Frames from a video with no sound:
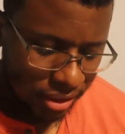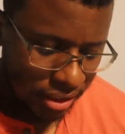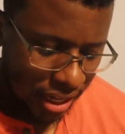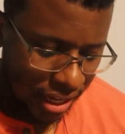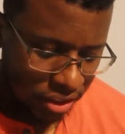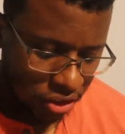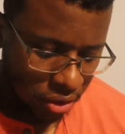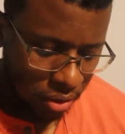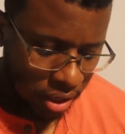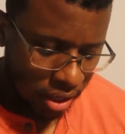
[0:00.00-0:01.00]
today.
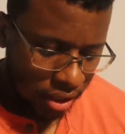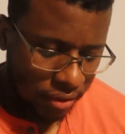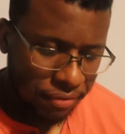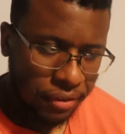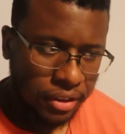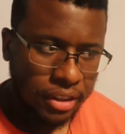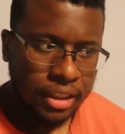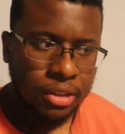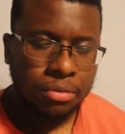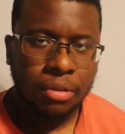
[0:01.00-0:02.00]
So the first
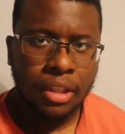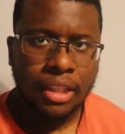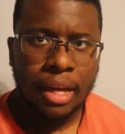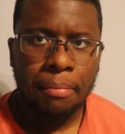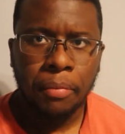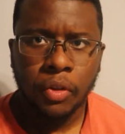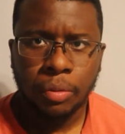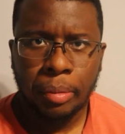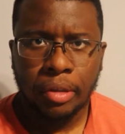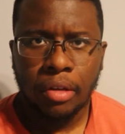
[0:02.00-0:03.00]
thing is really that
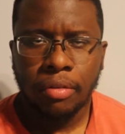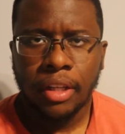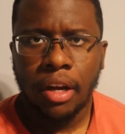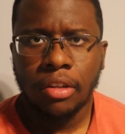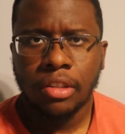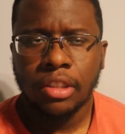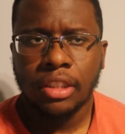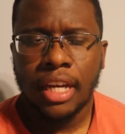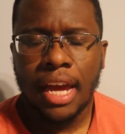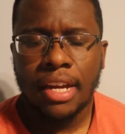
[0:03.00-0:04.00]
most people don't really
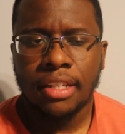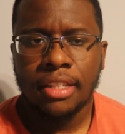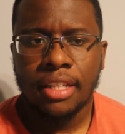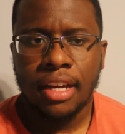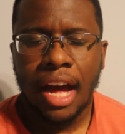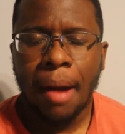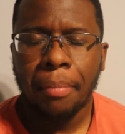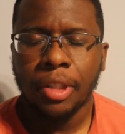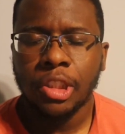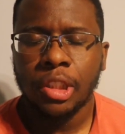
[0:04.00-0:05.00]
understand the
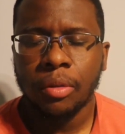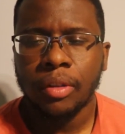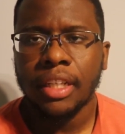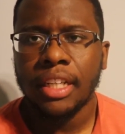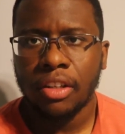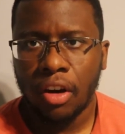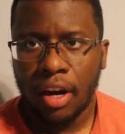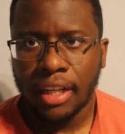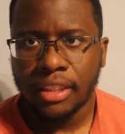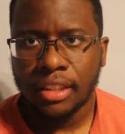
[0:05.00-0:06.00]
opportunity
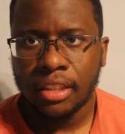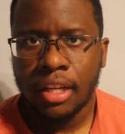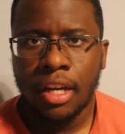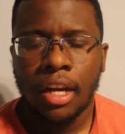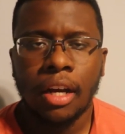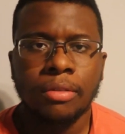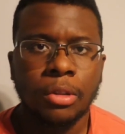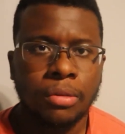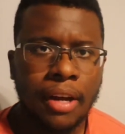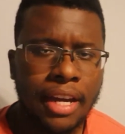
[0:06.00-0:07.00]
cost of
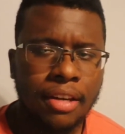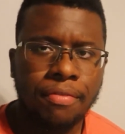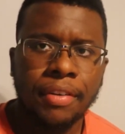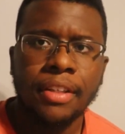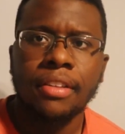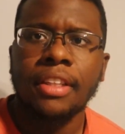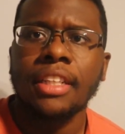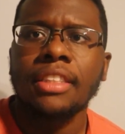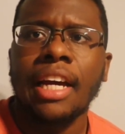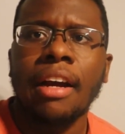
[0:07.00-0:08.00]
trying to figure
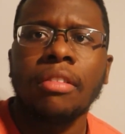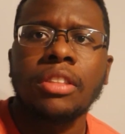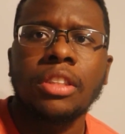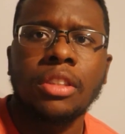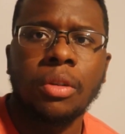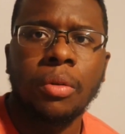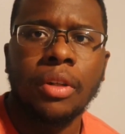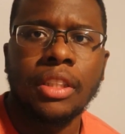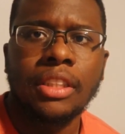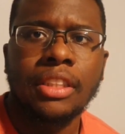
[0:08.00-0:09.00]
things out
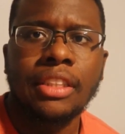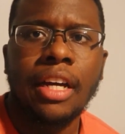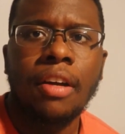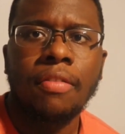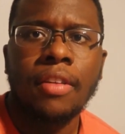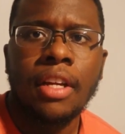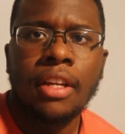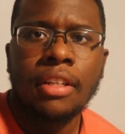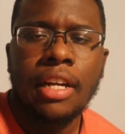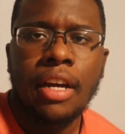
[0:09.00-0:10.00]

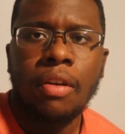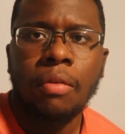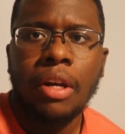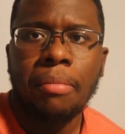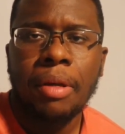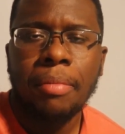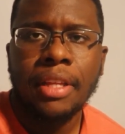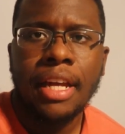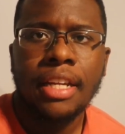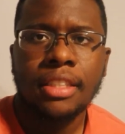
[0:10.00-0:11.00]
yourself. Now, what I mean
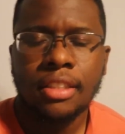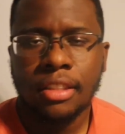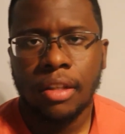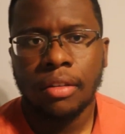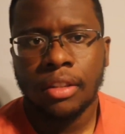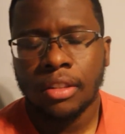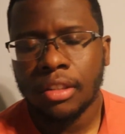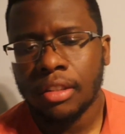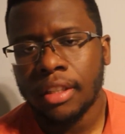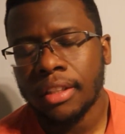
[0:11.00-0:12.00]
by that is, you know,
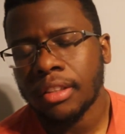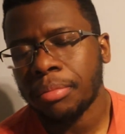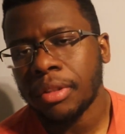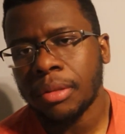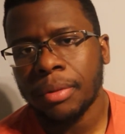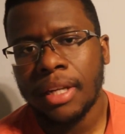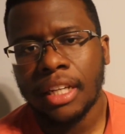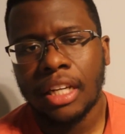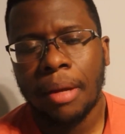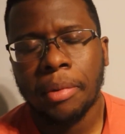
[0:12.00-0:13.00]
there's a principle in
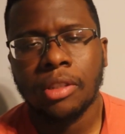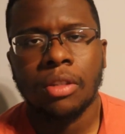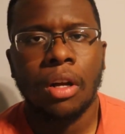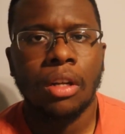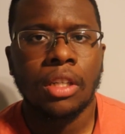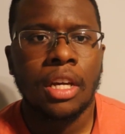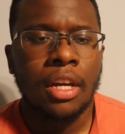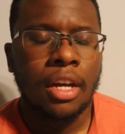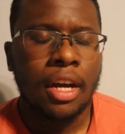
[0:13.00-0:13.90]
economics called